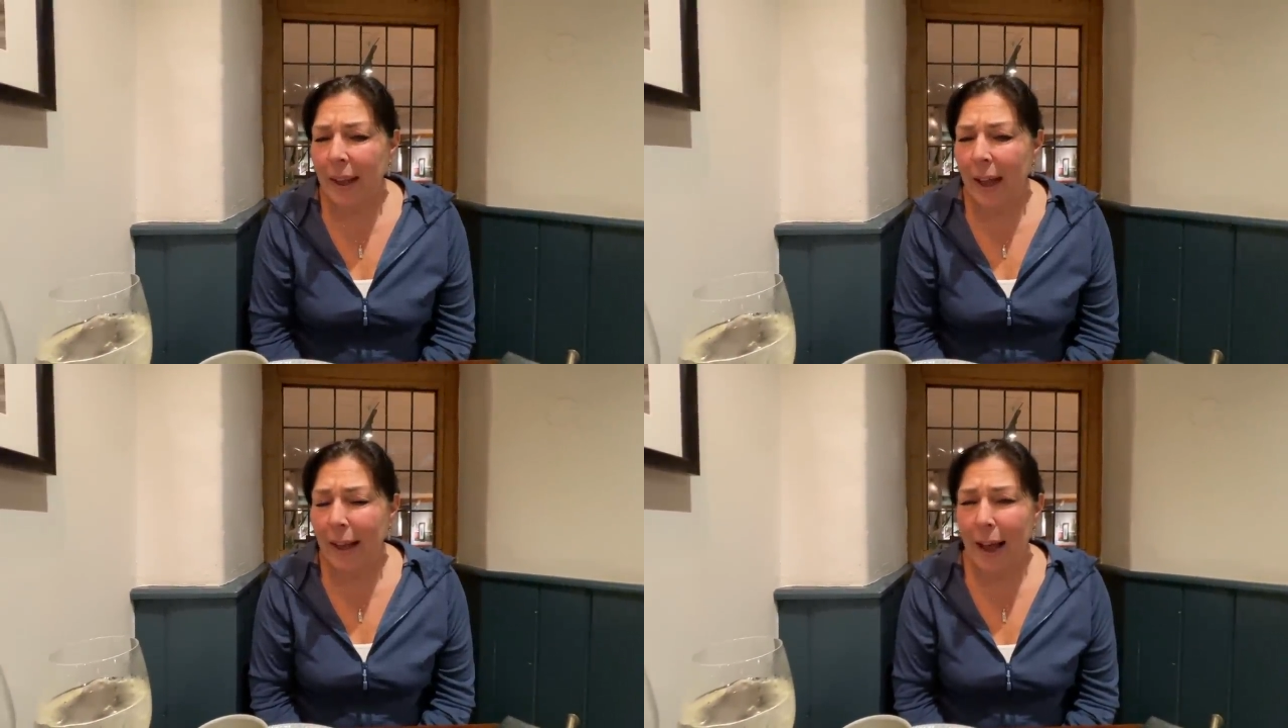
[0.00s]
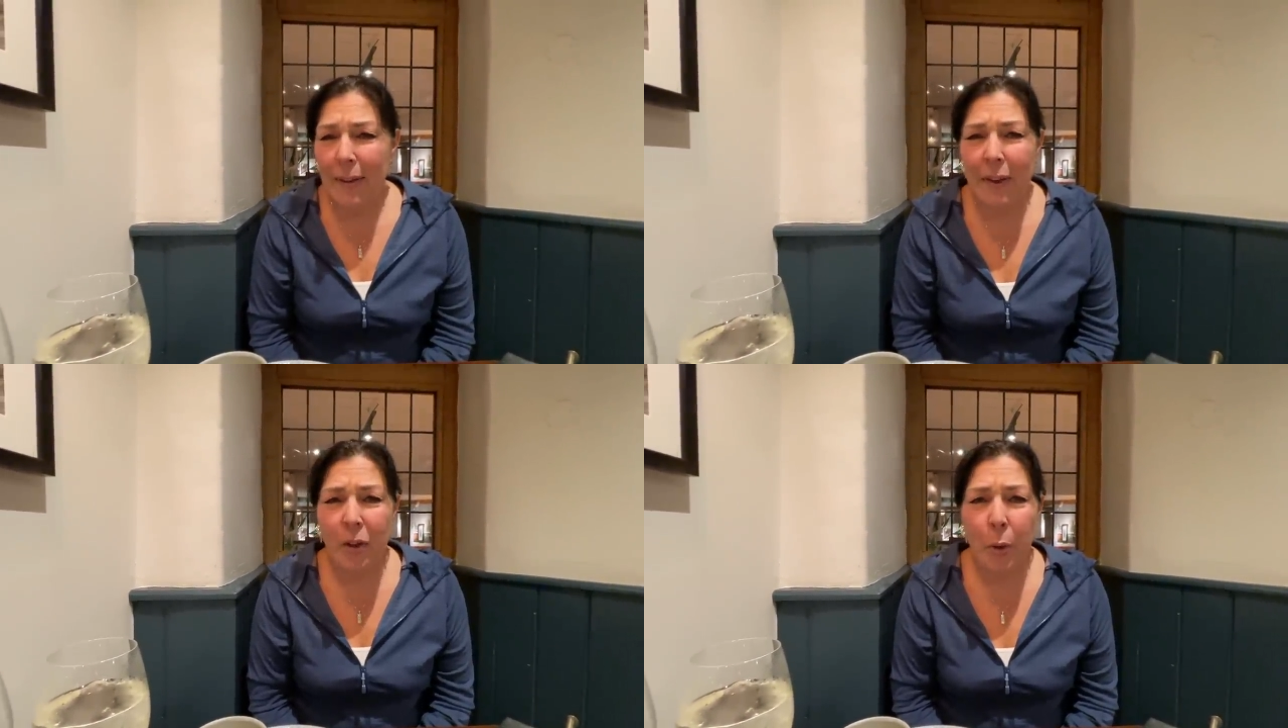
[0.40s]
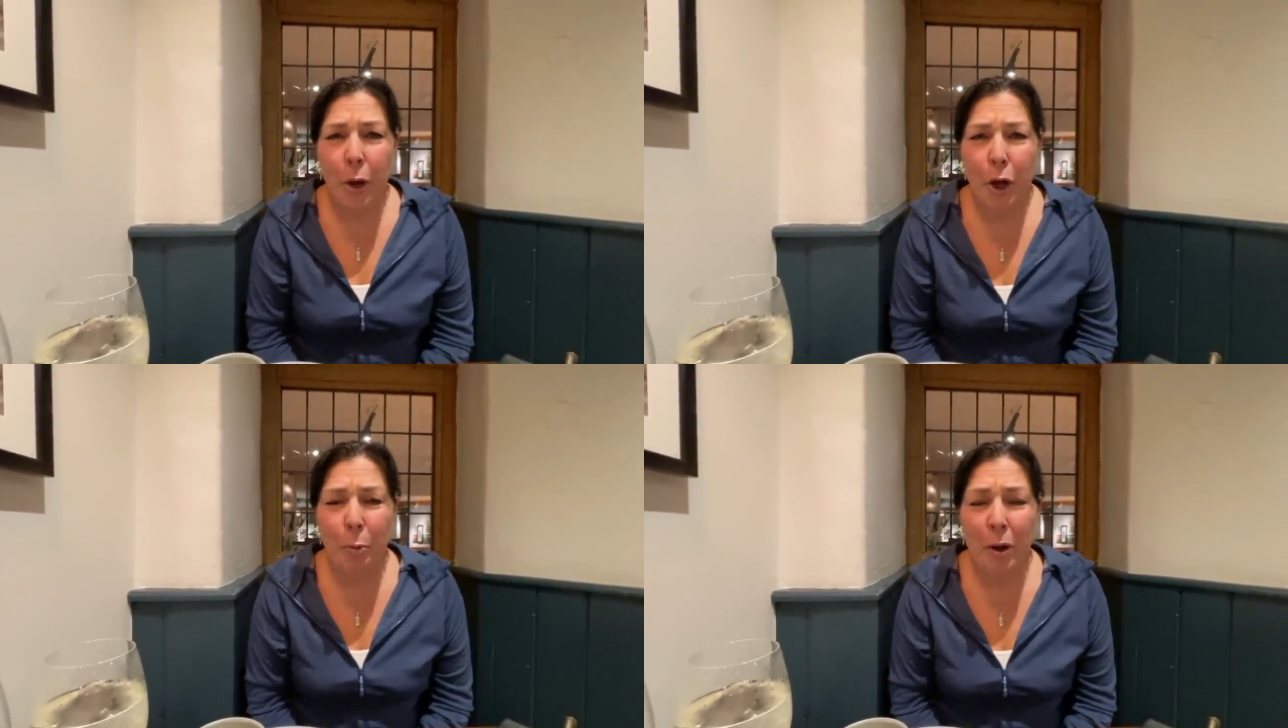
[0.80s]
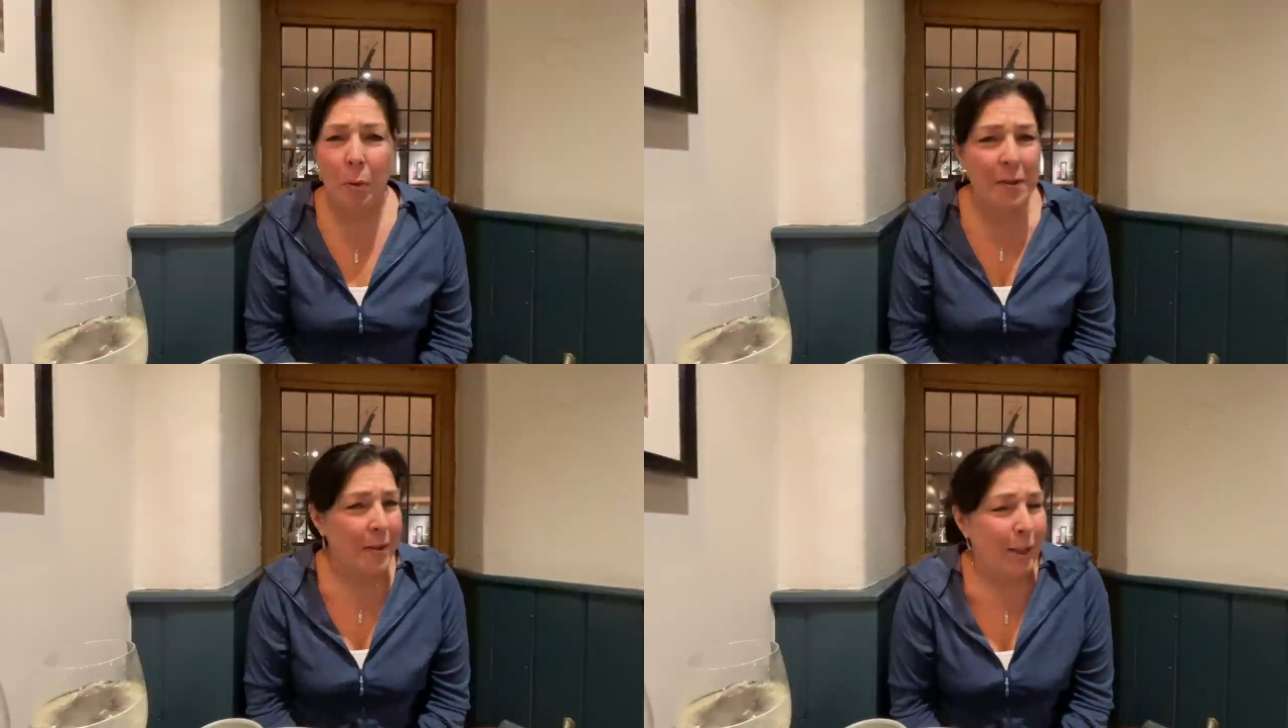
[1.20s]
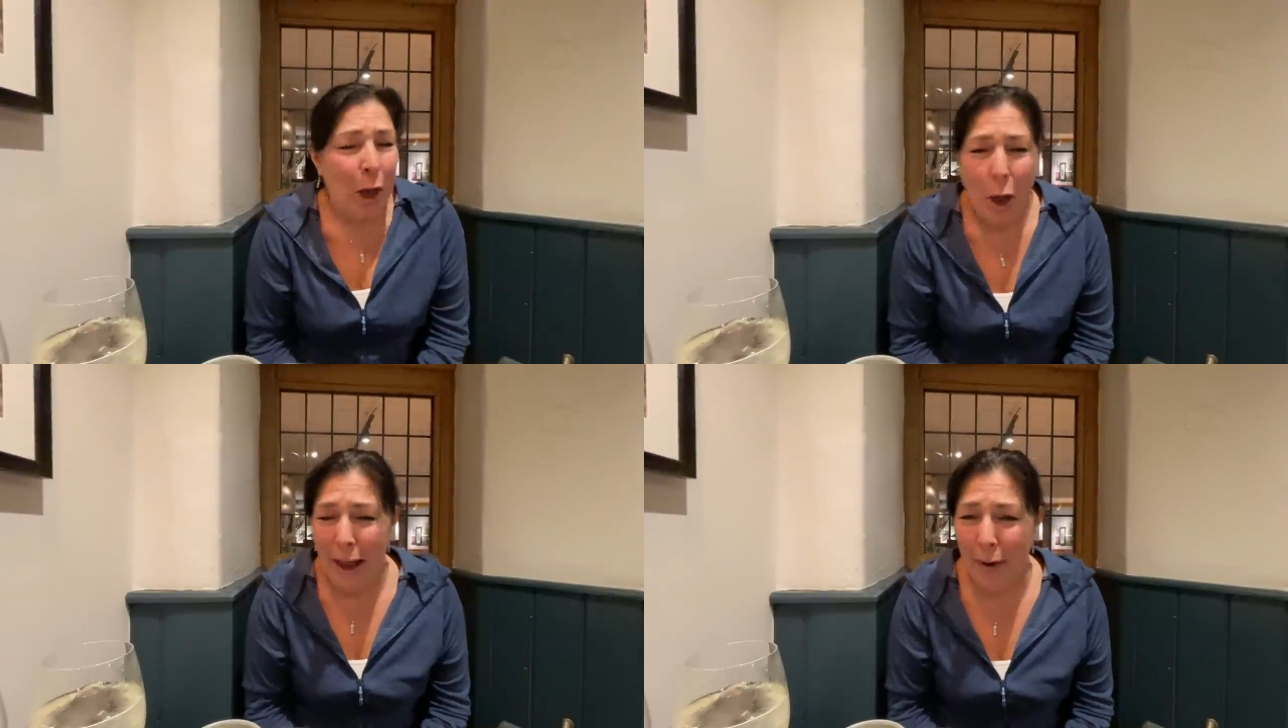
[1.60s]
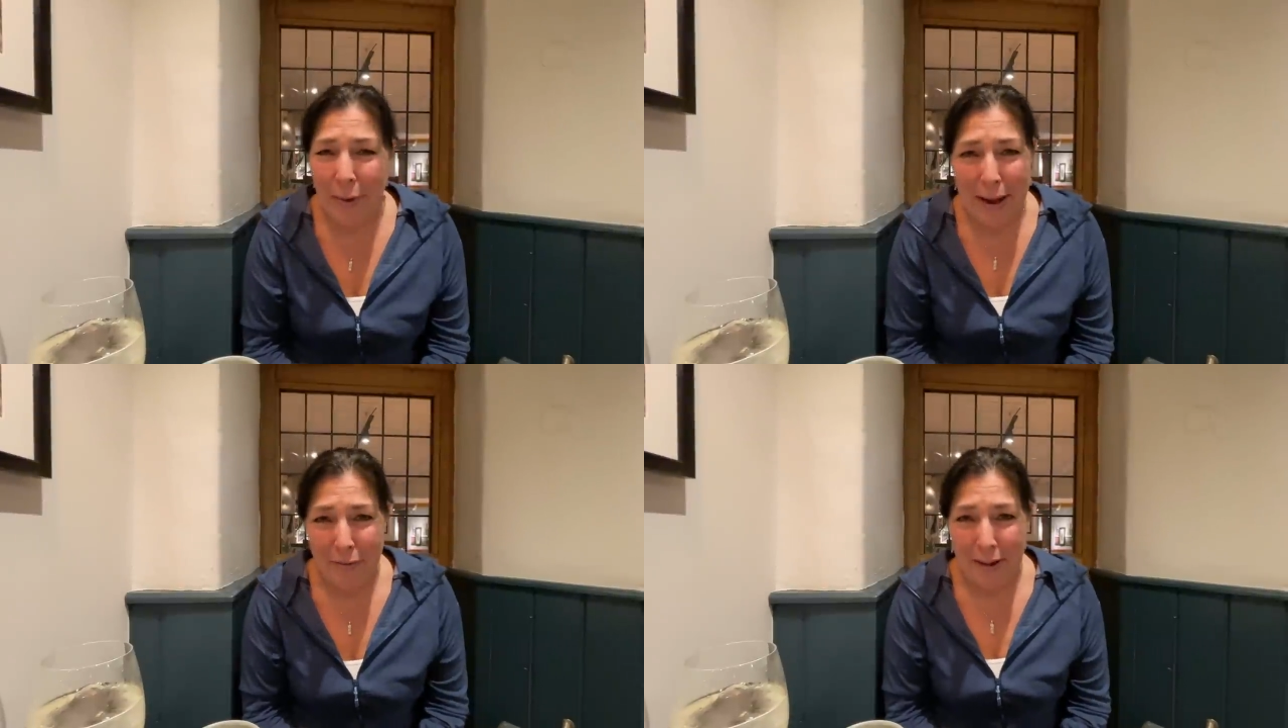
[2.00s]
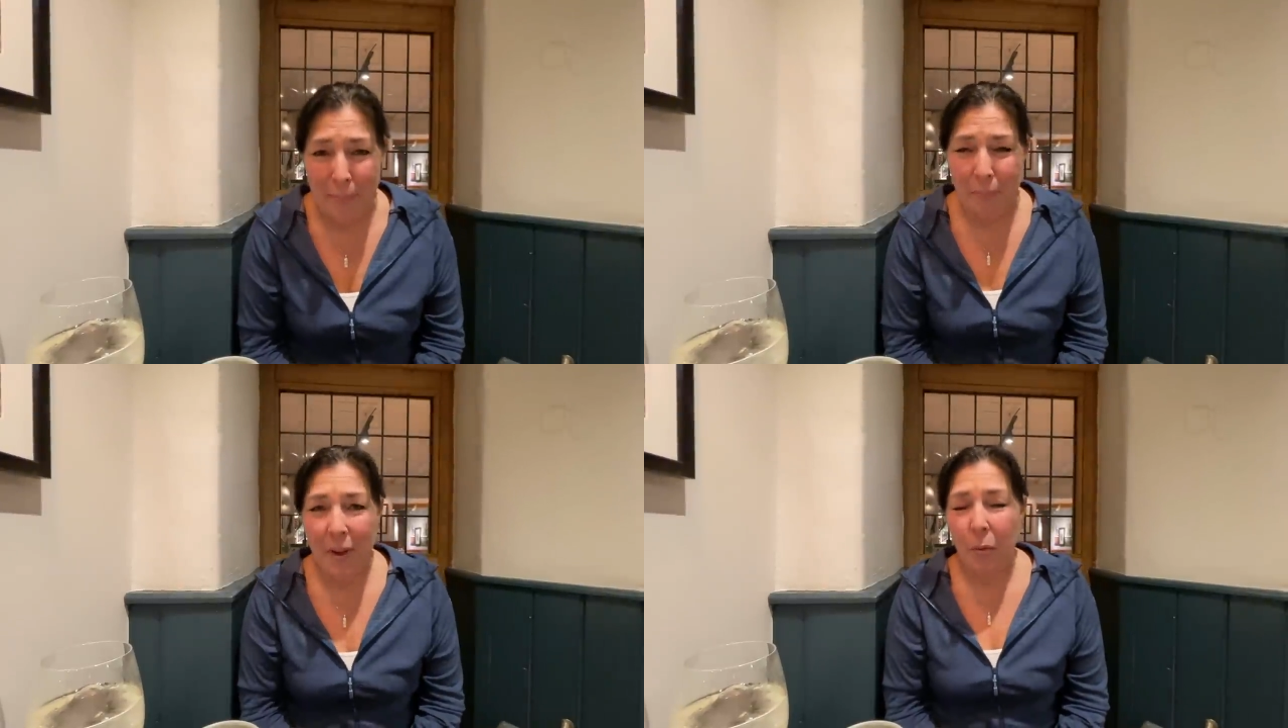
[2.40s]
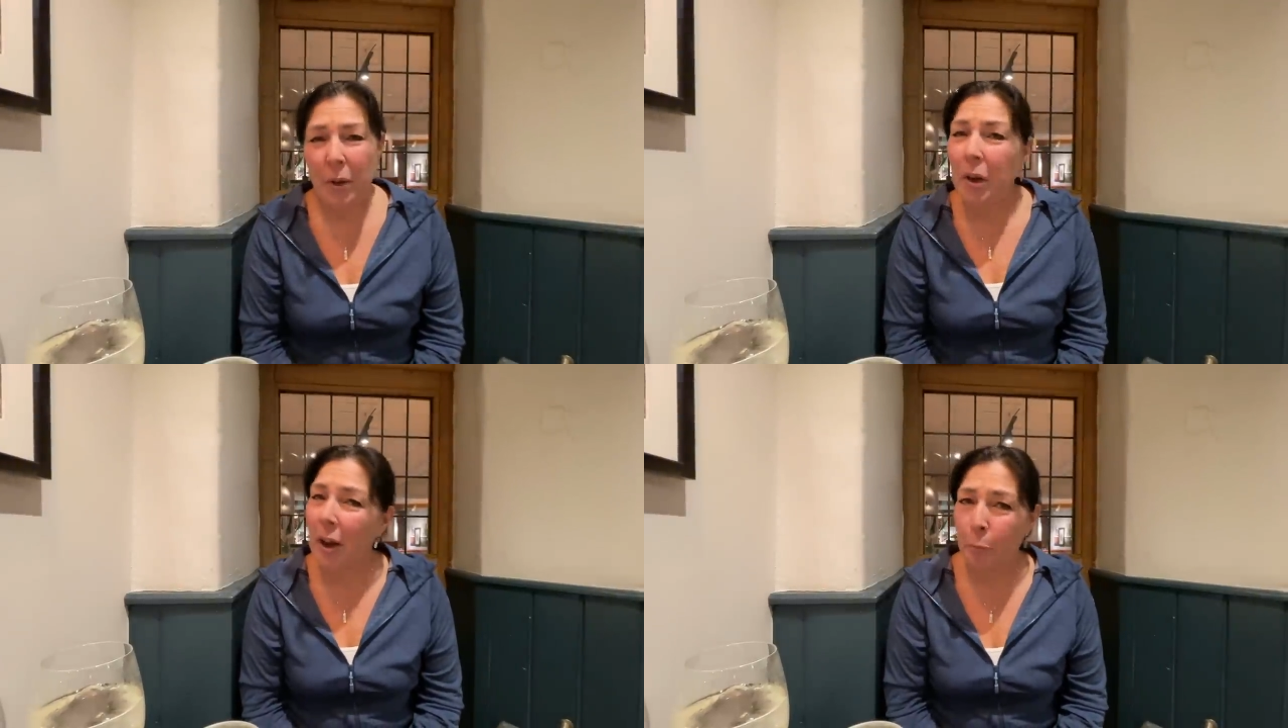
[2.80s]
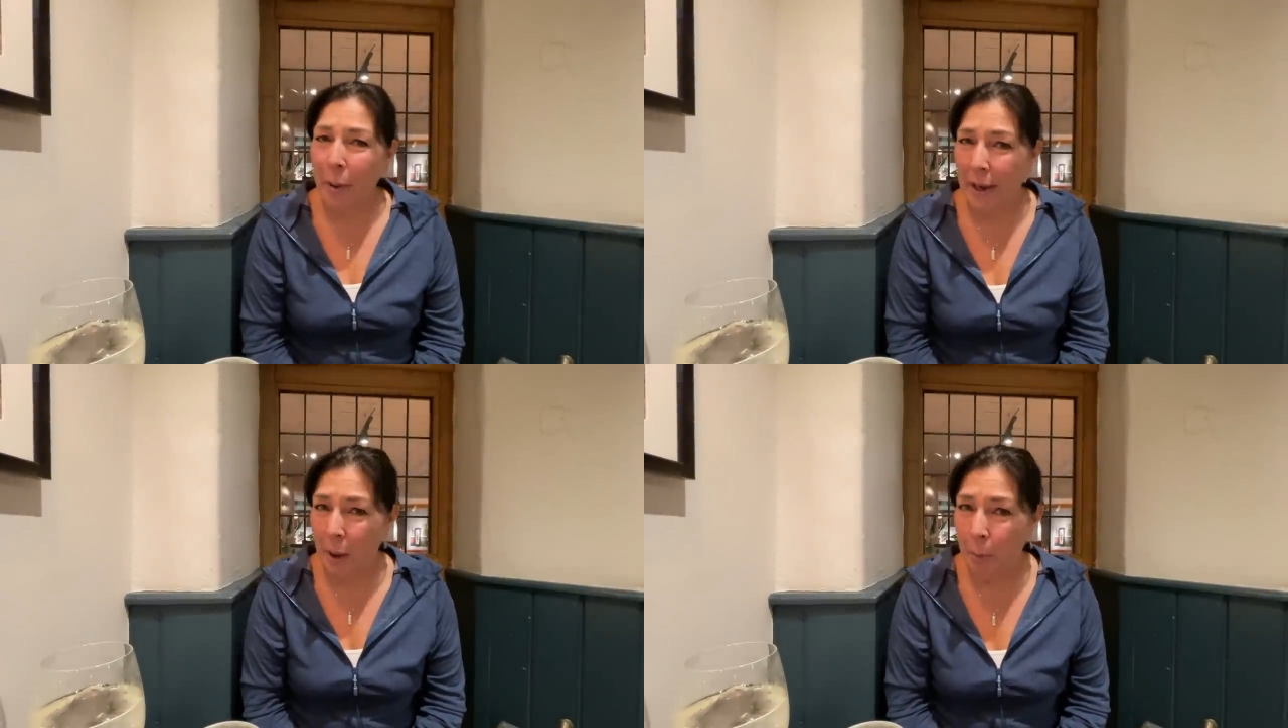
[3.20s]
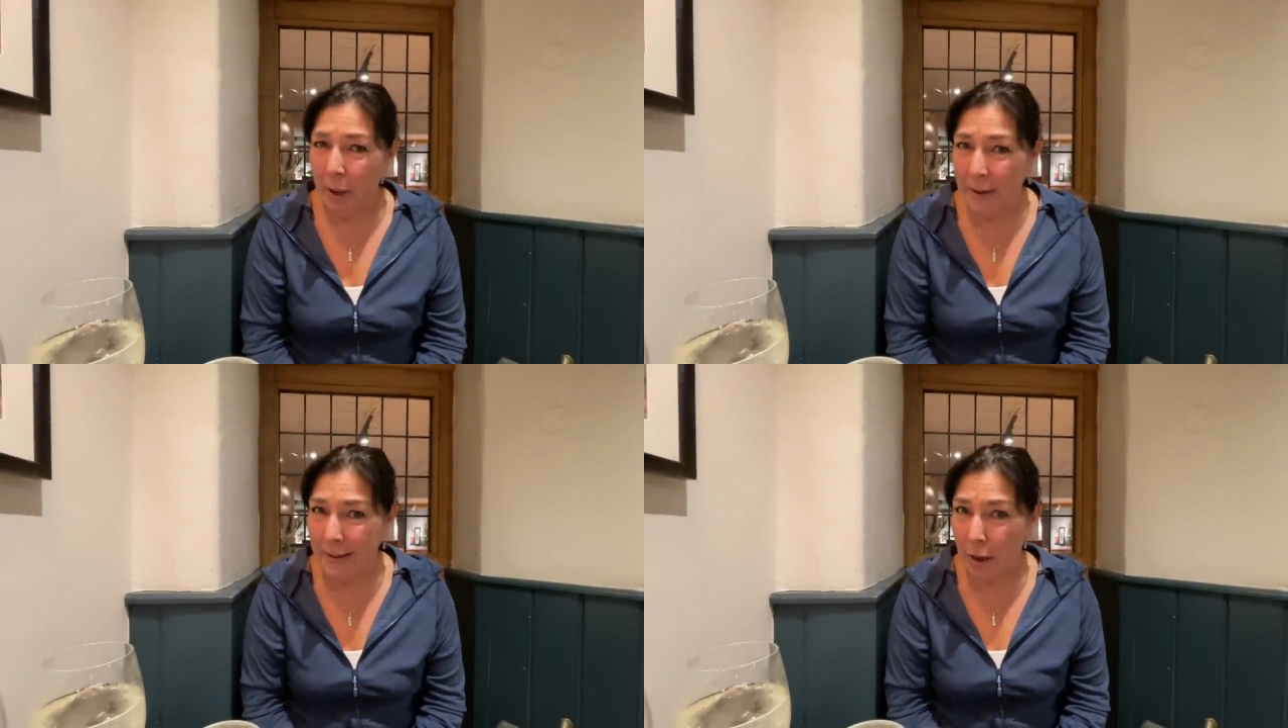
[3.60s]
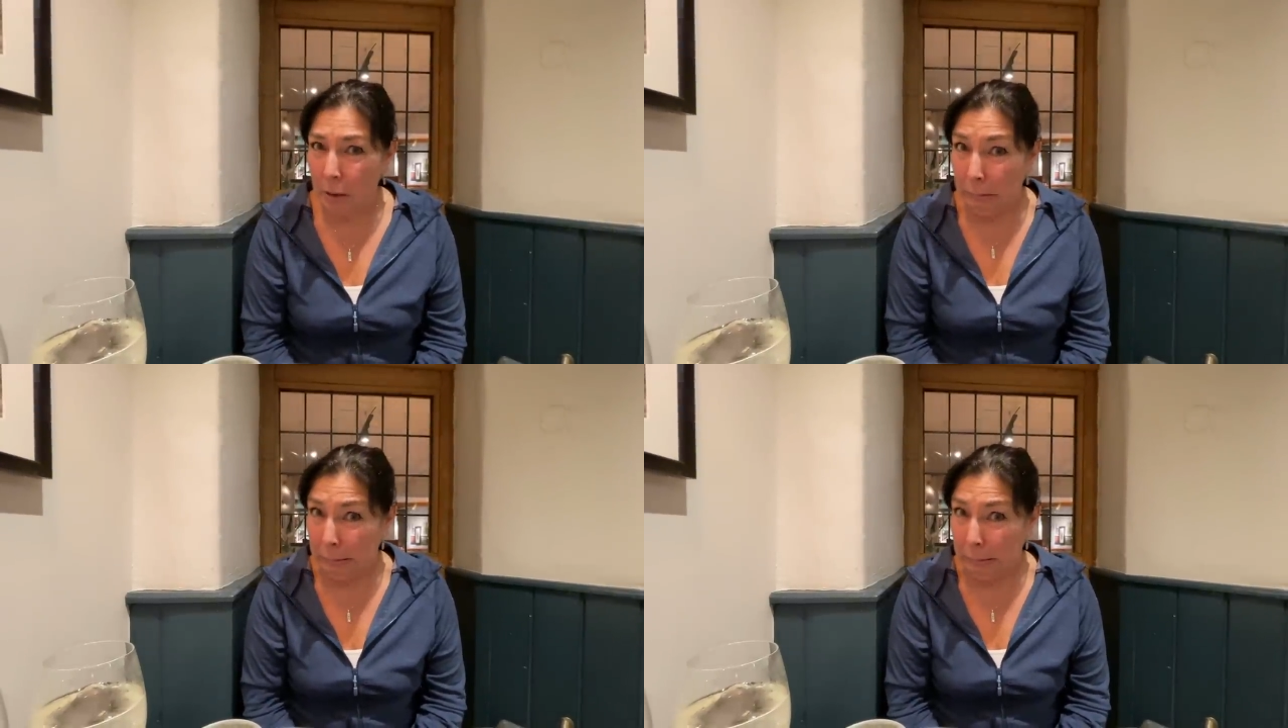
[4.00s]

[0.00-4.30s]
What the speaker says: can't think of the word, but it wasn't slaw like we have it. We don't have pineapple and slaw.